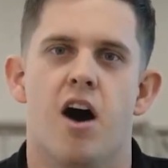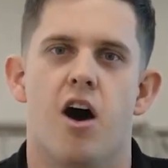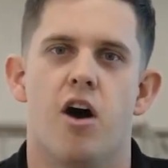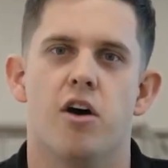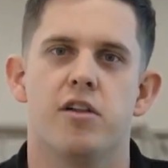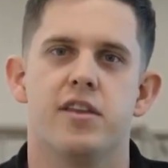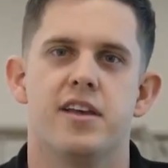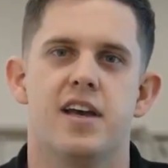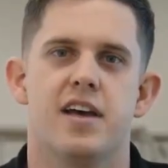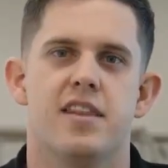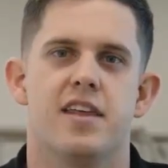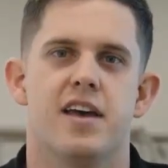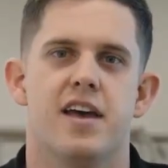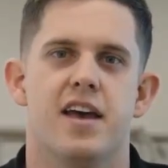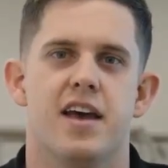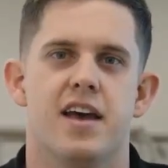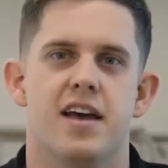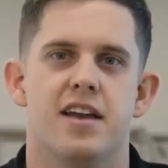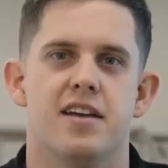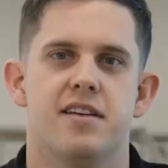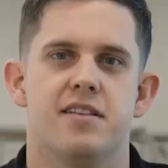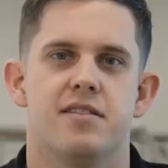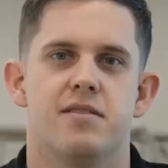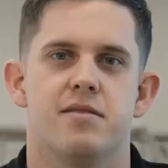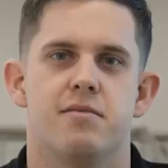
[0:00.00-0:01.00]
On the other
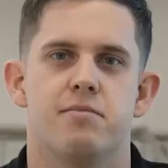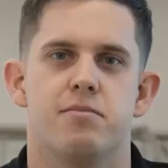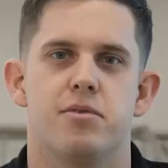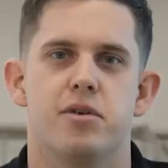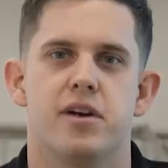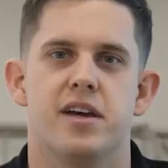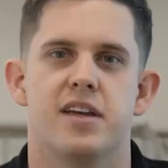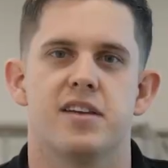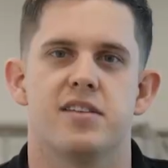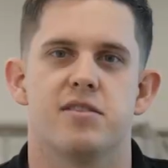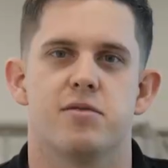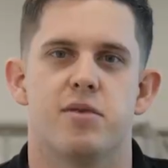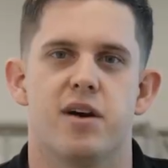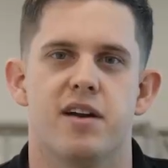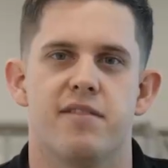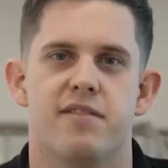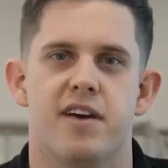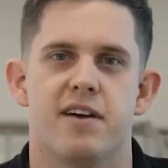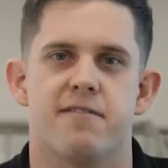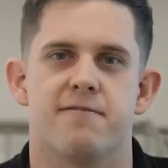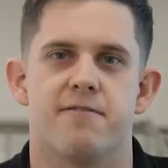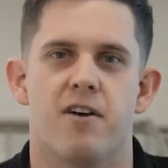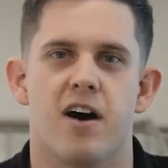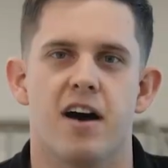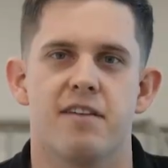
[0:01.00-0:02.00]
hand, book into one of
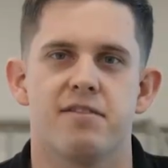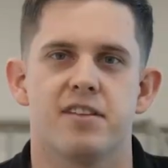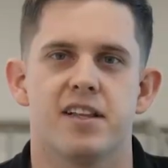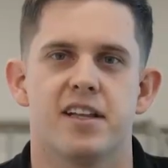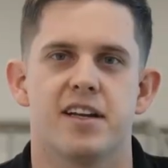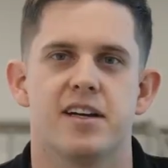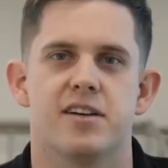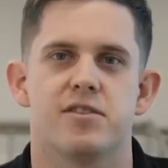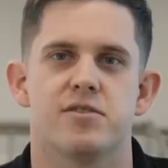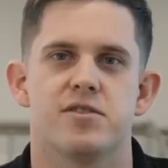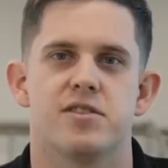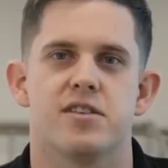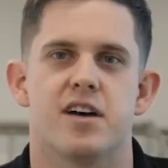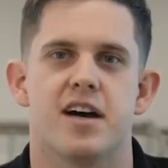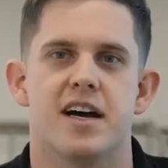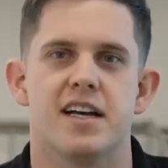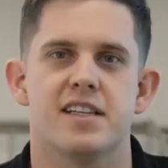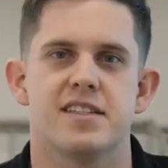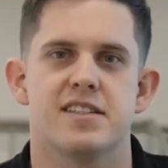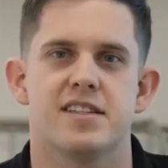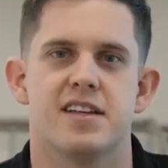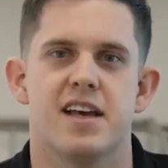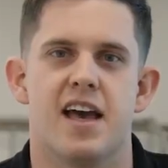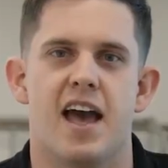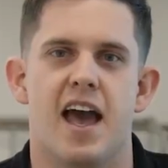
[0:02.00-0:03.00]
our 5 clinical
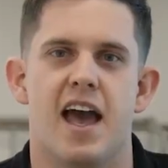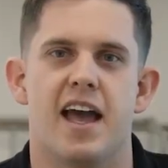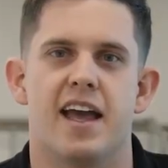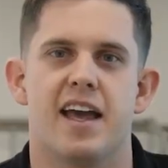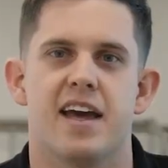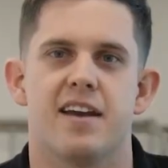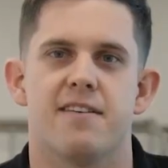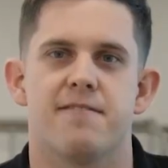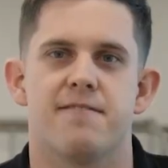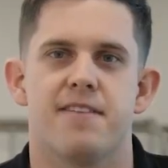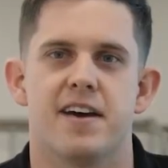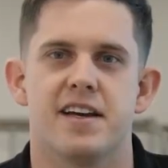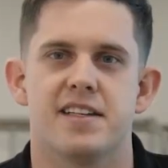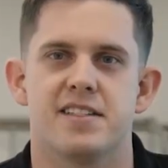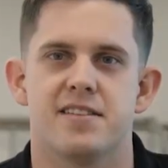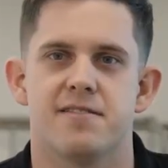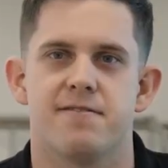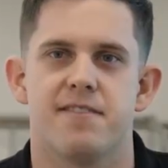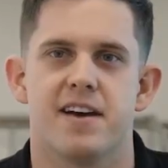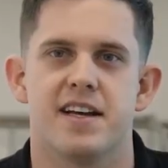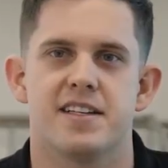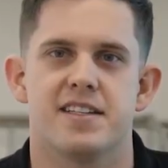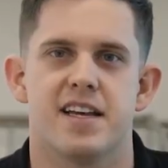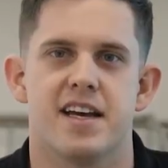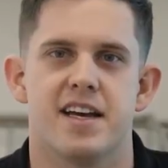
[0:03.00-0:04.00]
sites and get a
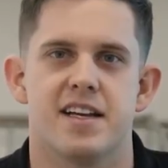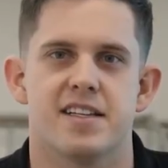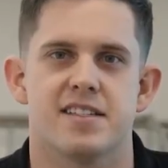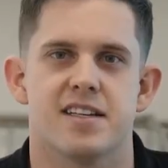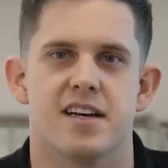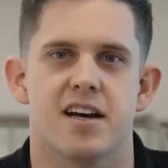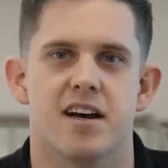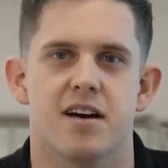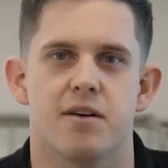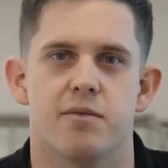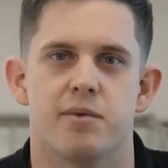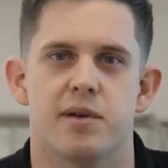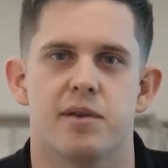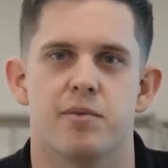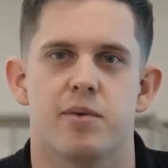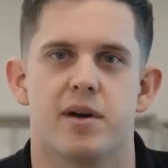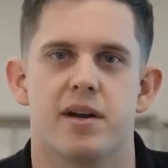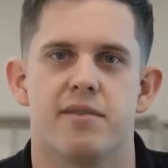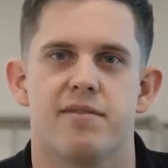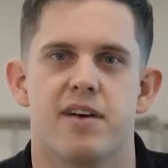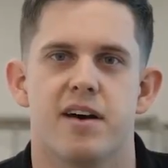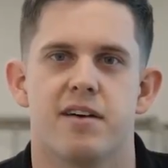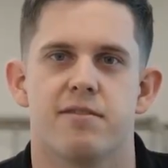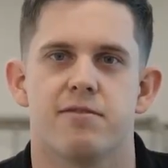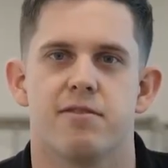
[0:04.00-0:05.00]
face-to-face answer with
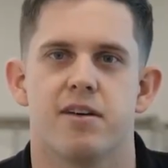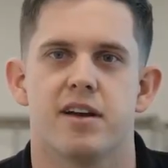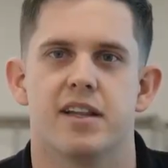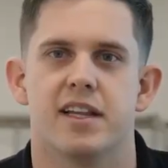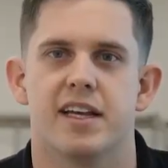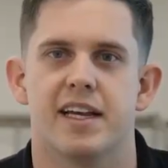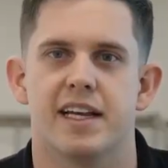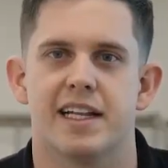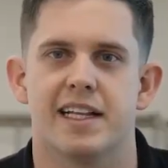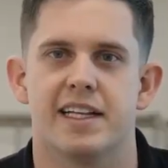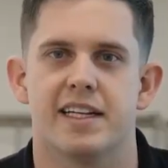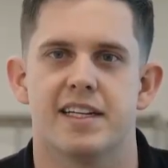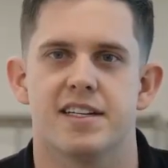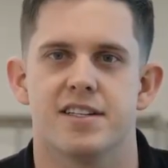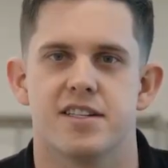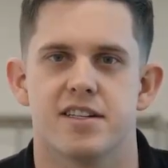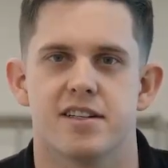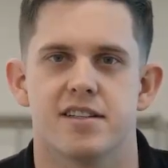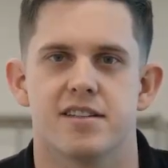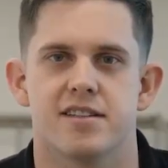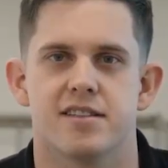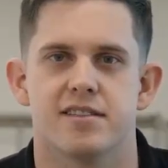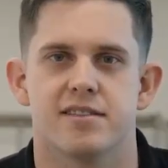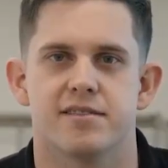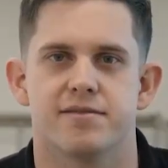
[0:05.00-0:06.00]
one of our friendly
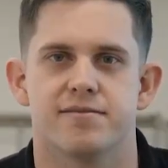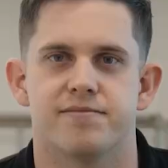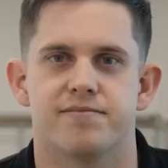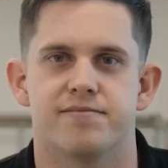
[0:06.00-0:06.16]
clinicians.